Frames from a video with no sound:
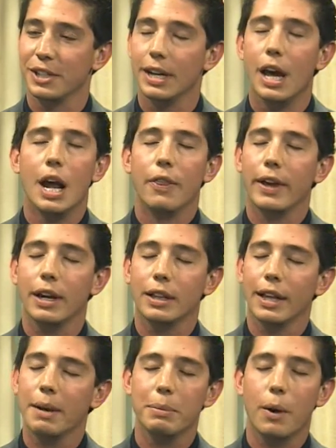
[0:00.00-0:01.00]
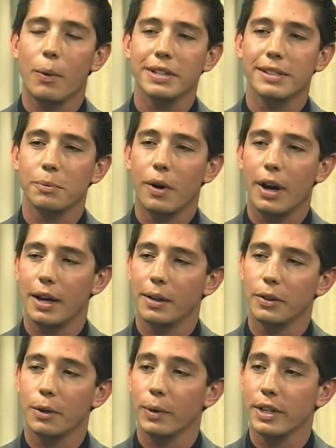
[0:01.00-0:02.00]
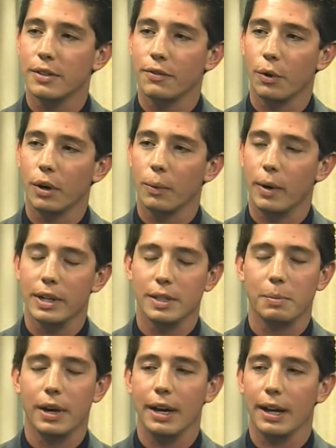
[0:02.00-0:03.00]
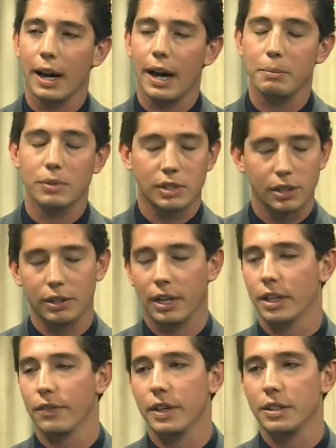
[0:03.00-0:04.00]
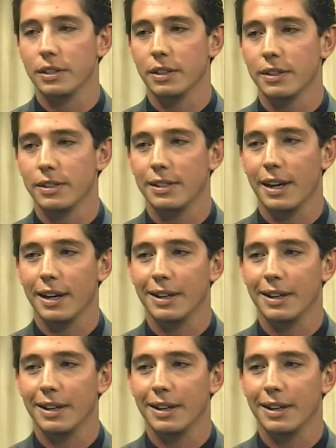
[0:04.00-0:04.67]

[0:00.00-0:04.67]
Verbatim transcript: Oh. they claim that wasn't what the reason for it was, hmm. but I'm still not convinced to this day.